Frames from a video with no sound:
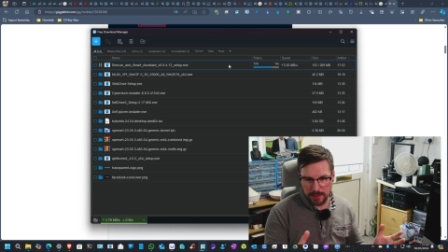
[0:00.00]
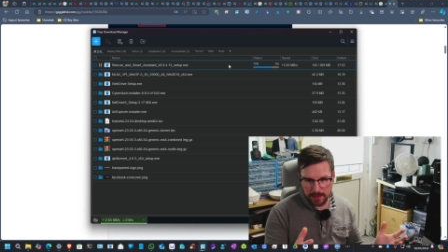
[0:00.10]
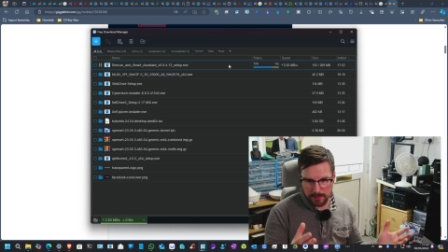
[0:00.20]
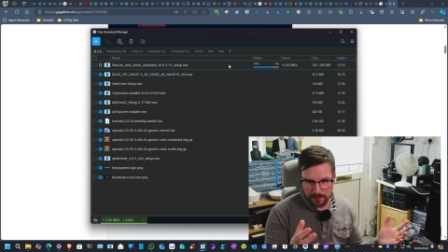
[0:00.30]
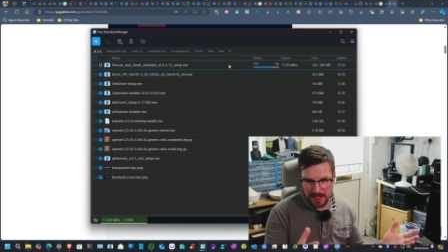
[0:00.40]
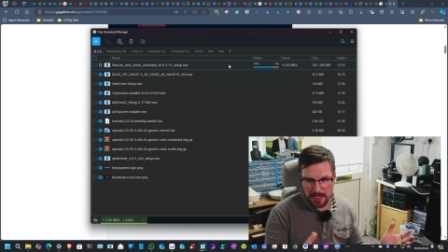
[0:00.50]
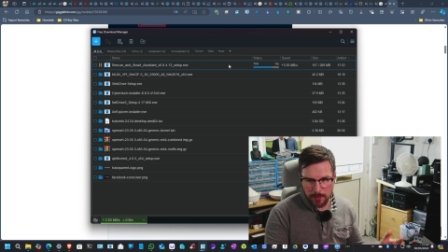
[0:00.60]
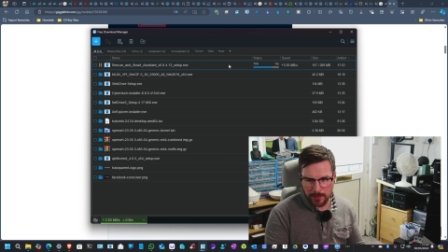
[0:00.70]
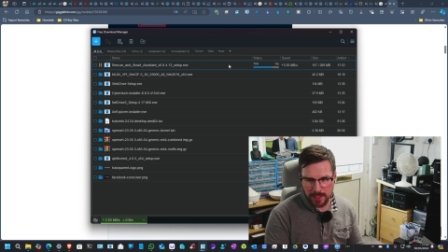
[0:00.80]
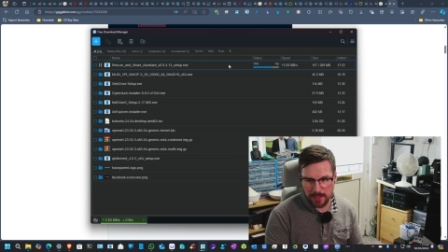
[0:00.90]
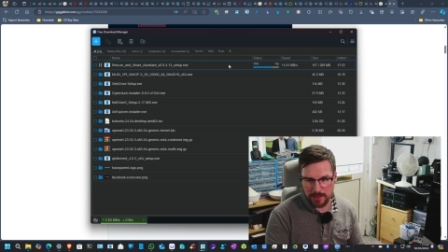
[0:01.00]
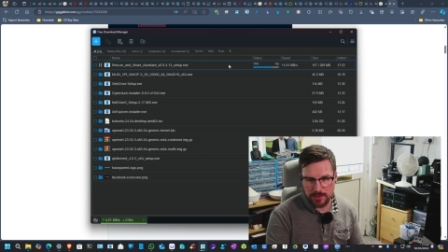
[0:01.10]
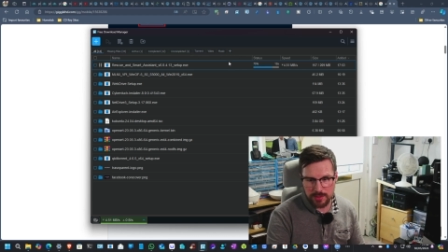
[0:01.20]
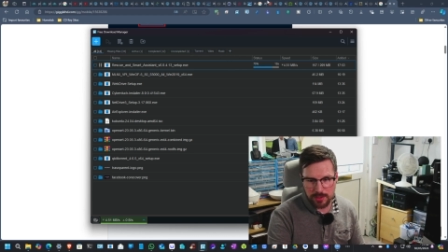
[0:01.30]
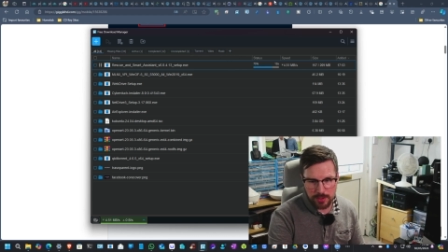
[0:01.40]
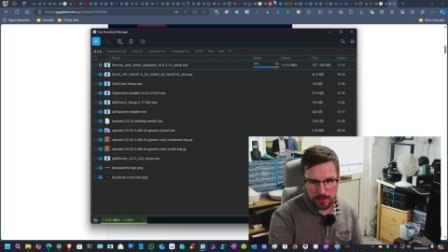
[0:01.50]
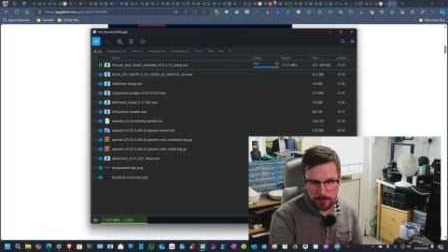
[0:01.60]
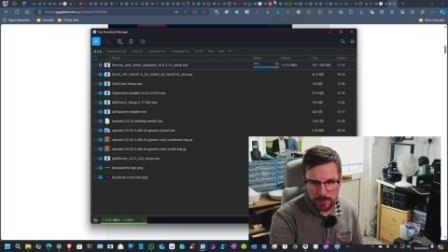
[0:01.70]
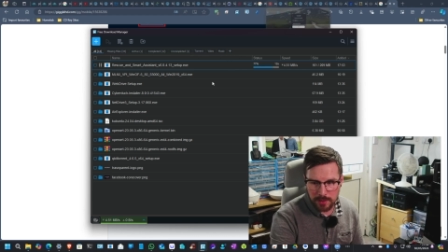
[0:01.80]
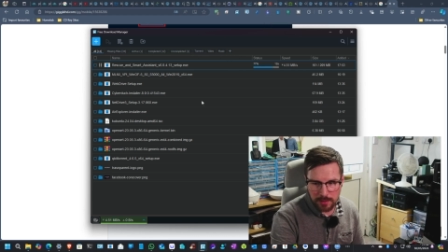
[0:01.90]
fiber connection to come
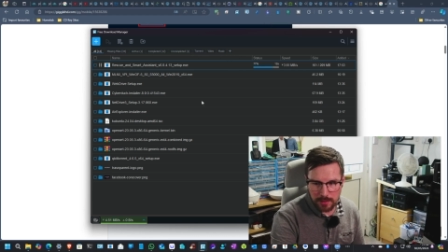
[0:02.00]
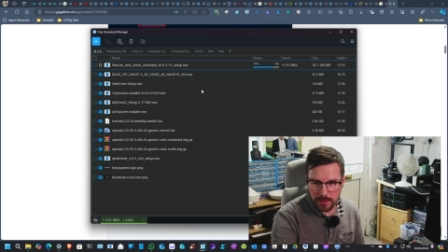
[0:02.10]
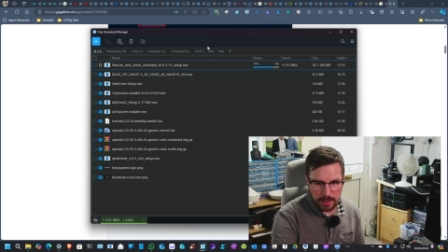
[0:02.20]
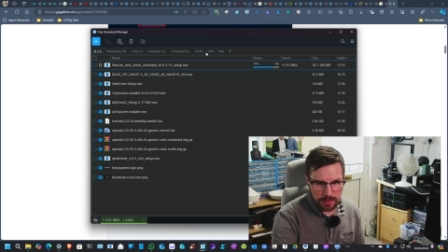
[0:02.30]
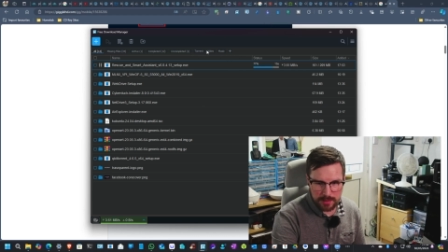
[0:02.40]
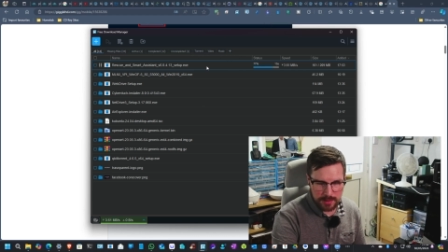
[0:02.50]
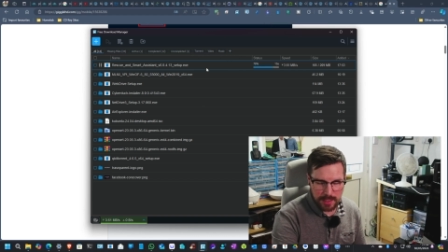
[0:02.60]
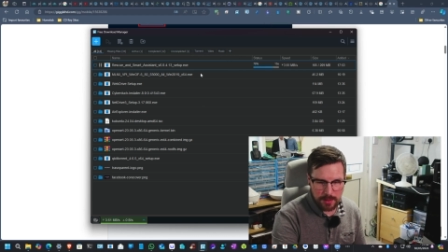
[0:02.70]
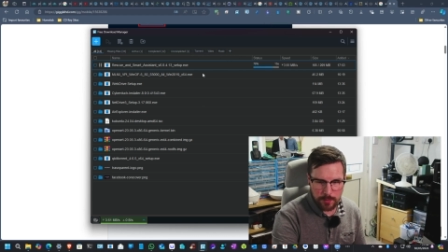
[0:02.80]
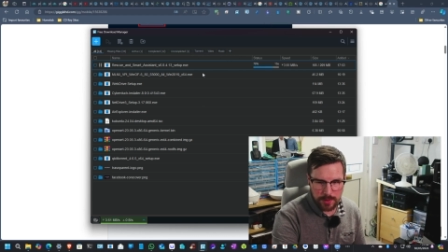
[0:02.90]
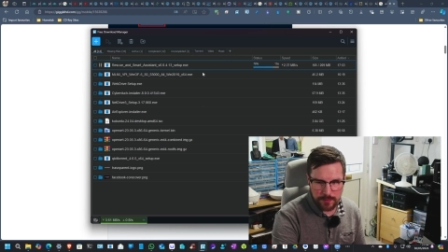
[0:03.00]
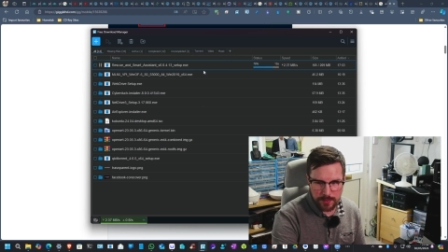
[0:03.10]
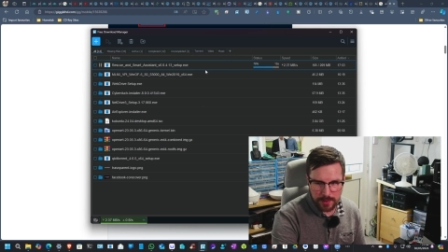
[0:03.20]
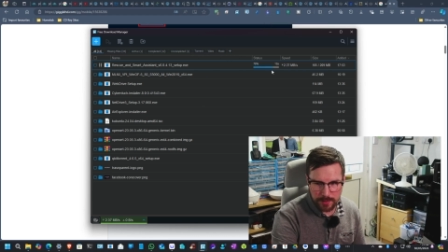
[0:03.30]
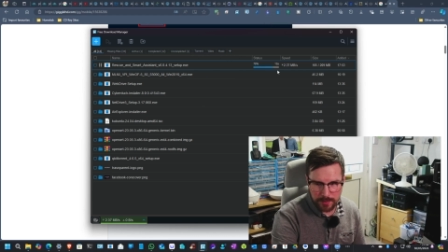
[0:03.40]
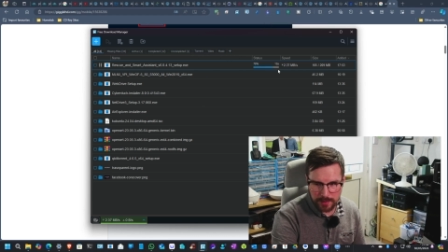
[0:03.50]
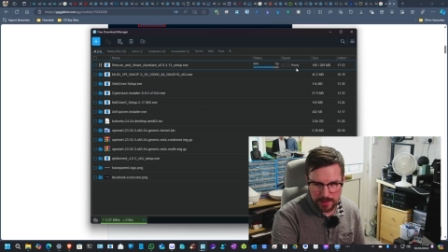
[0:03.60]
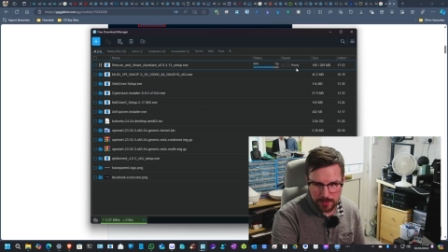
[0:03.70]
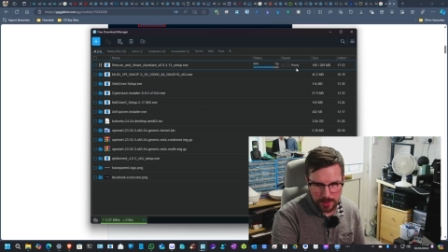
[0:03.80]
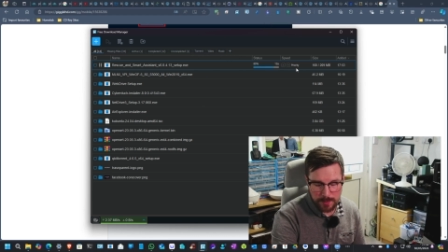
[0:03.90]
i just can't wait for it this
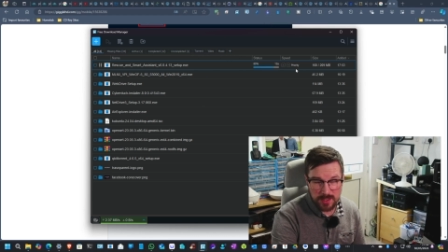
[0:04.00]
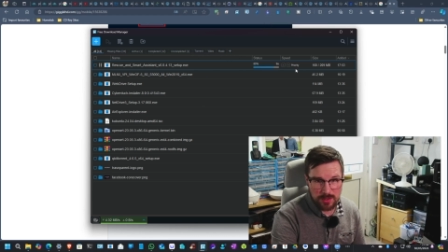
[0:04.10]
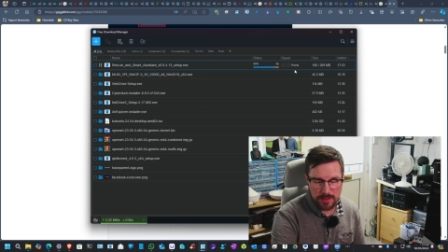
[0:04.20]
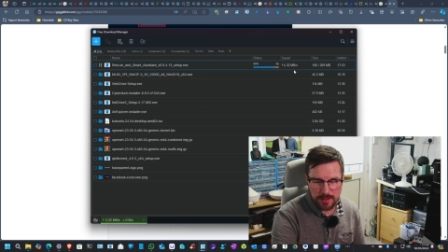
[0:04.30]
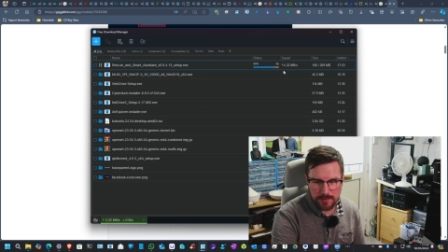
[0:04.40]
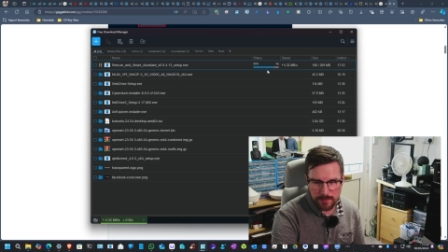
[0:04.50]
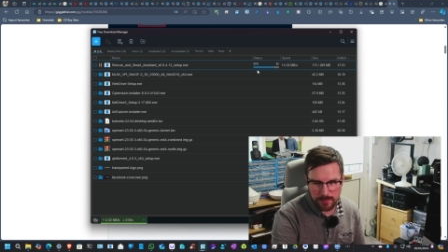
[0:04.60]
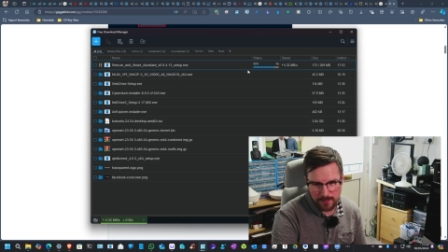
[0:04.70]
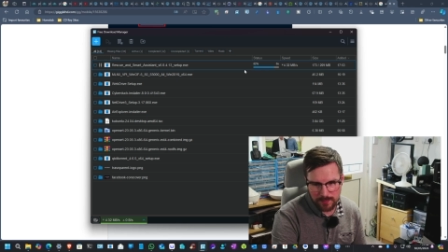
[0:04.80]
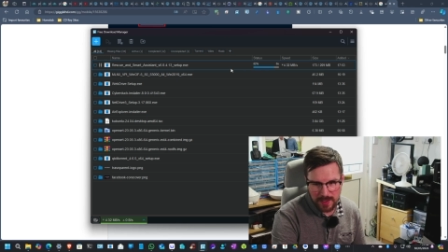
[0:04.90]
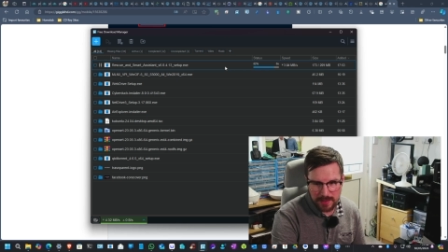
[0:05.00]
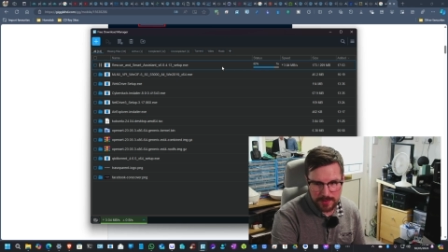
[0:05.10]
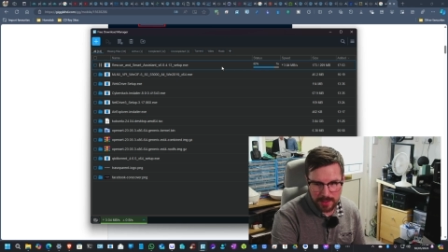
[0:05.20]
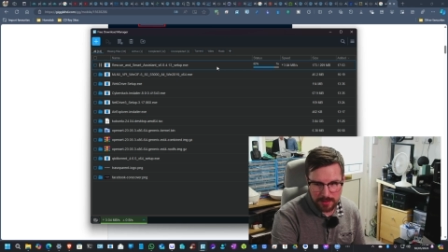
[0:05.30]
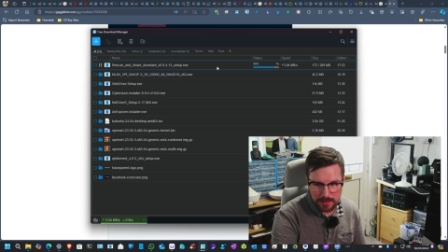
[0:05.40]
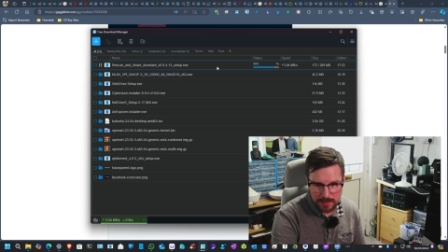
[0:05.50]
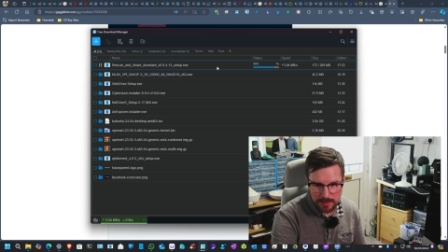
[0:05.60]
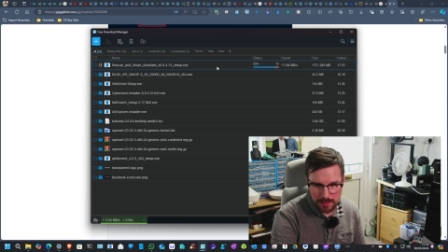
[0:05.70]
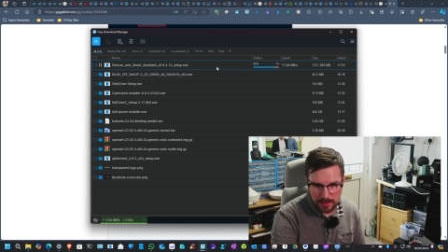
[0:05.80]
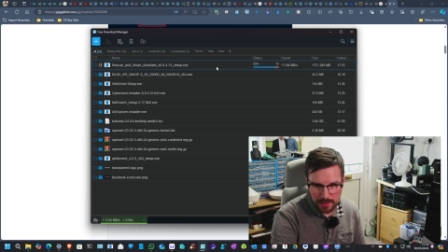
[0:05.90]
would have been done in five seconds
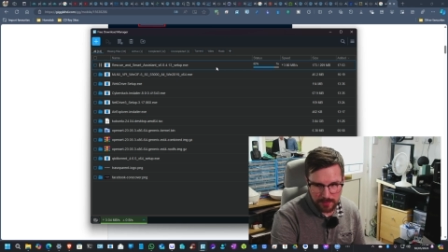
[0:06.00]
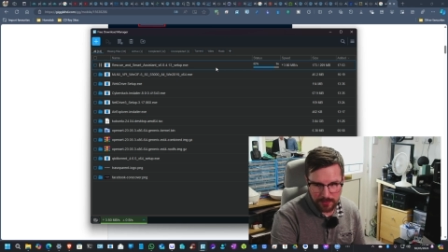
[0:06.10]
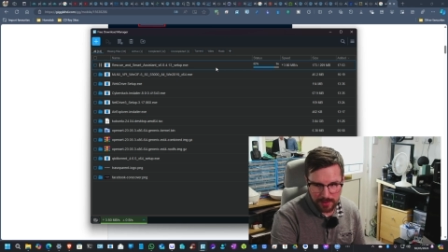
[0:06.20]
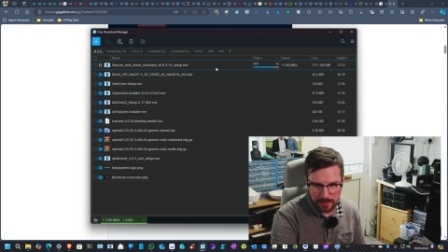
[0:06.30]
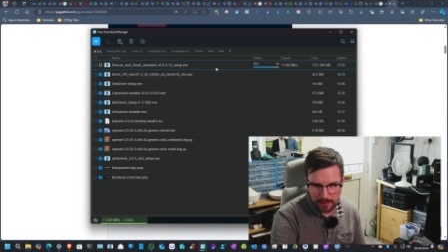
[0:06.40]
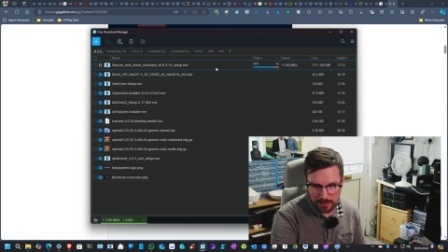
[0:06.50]
if that